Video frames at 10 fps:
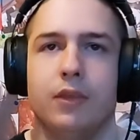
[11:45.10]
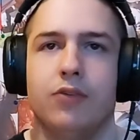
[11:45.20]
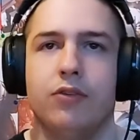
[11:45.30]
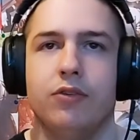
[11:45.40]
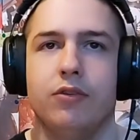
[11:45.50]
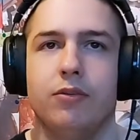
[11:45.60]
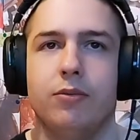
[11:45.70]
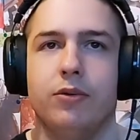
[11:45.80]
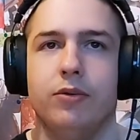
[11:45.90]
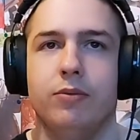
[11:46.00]
Just,
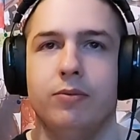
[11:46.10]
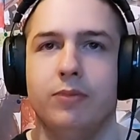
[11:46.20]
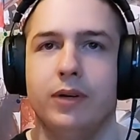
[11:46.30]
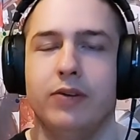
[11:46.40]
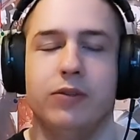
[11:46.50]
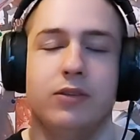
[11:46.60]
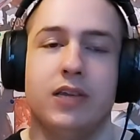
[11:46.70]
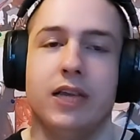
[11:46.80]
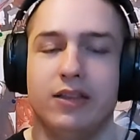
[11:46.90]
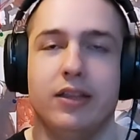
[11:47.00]
you know, I don't
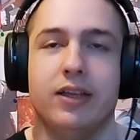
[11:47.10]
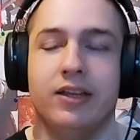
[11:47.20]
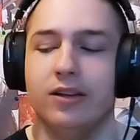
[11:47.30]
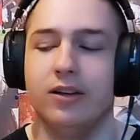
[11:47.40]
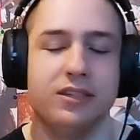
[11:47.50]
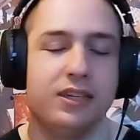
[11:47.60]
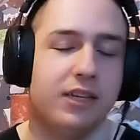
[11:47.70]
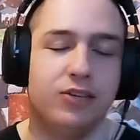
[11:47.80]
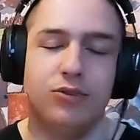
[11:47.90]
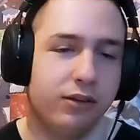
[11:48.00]
intend or think
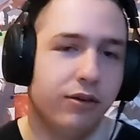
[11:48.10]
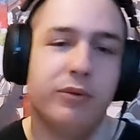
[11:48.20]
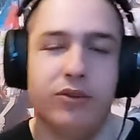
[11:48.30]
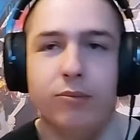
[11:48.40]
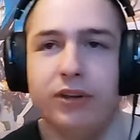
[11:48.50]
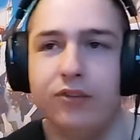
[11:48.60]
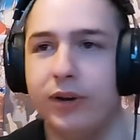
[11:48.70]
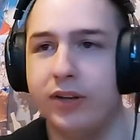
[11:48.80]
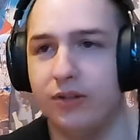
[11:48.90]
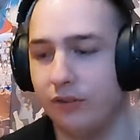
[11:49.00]
I could ever be the best
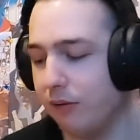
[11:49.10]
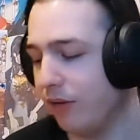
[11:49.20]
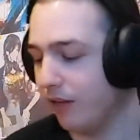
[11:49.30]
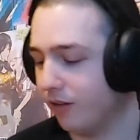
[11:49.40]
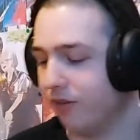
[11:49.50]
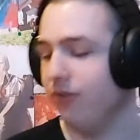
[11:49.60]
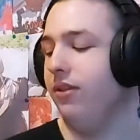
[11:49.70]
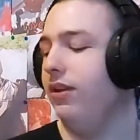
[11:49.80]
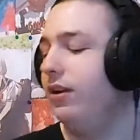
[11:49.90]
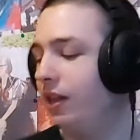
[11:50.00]
reactor or something like that, so
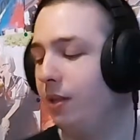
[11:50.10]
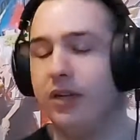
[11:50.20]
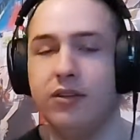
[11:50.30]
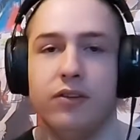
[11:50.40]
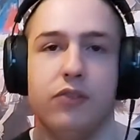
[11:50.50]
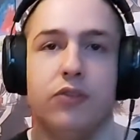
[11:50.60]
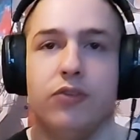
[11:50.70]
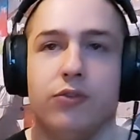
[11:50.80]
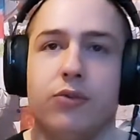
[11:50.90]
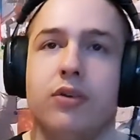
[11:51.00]
my intent is
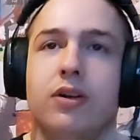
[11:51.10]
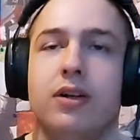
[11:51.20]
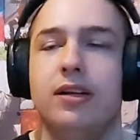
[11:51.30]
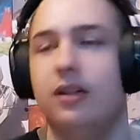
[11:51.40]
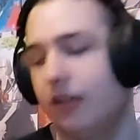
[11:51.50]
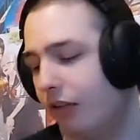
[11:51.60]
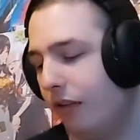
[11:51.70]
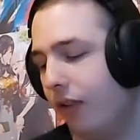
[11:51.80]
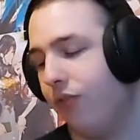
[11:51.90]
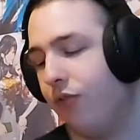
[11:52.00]
just to
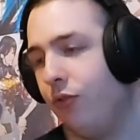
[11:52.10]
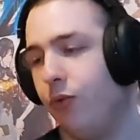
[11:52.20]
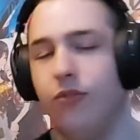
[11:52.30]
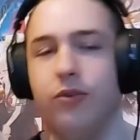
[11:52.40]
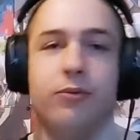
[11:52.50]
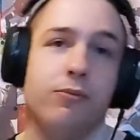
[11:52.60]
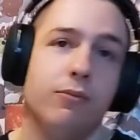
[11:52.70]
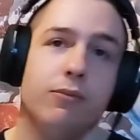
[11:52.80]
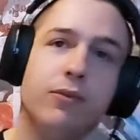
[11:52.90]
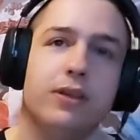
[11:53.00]
enjoy
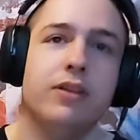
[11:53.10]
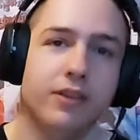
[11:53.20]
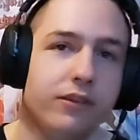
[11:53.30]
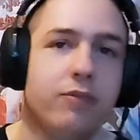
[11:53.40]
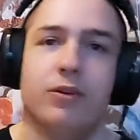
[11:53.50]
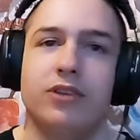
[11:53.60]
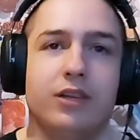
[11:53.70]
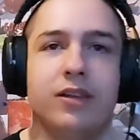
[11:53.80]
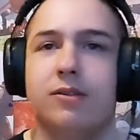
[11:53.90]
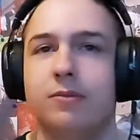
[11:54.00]
this,
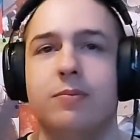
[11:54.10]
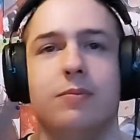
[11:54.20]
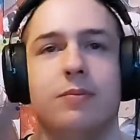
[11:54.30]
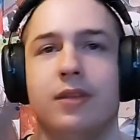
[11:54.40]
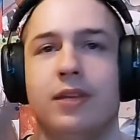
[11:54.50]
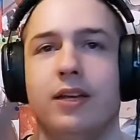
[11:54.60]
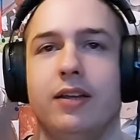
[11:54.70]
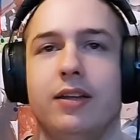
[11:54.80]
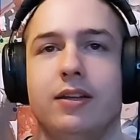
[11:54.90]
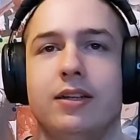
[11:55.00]
basically. Yeah.
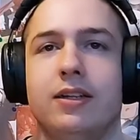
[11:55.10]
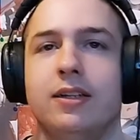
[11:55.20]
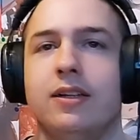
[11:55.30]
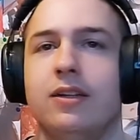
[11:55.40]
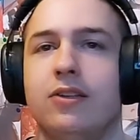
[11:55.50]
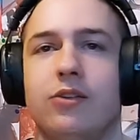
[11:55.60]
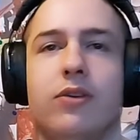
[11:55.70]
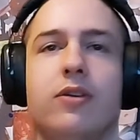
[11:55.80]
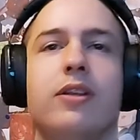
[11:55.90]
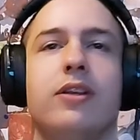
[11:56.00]

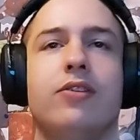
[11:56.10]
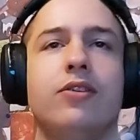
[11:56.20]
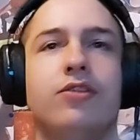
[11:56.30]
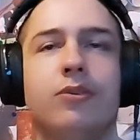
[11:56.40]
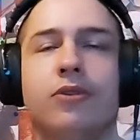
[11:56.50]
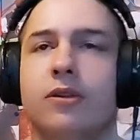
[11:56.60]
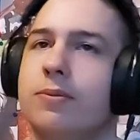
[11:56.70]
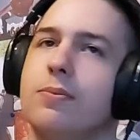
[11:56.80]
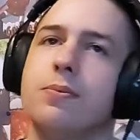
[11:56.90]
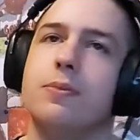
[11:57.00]
So it's a good description.
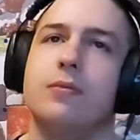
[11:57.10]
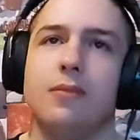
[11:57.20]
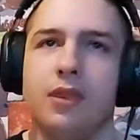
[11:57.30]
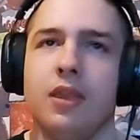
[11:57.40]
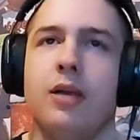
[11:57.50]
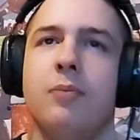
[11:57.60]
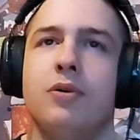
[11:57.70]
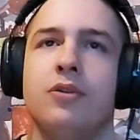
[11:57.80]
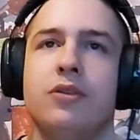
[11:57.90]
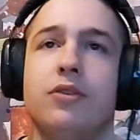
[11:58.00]

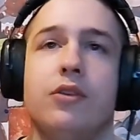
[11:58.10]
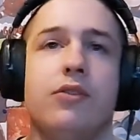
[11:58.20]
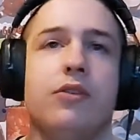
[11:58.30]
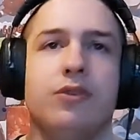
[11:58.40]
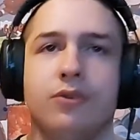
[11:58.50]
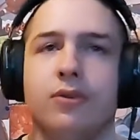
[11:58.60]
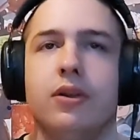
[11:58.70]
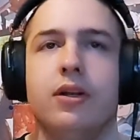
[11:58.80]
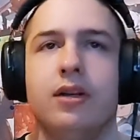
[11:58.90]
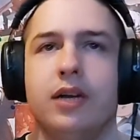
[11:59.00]
Important is honesty to you.
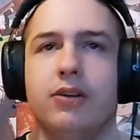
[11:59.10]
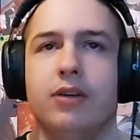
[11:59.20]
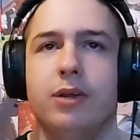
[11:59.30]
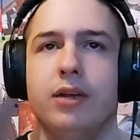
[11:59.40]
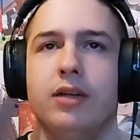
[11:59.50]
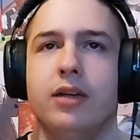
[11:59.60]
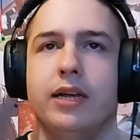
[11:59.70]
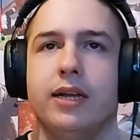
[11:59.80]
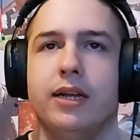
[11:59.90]
Incredibly, I hate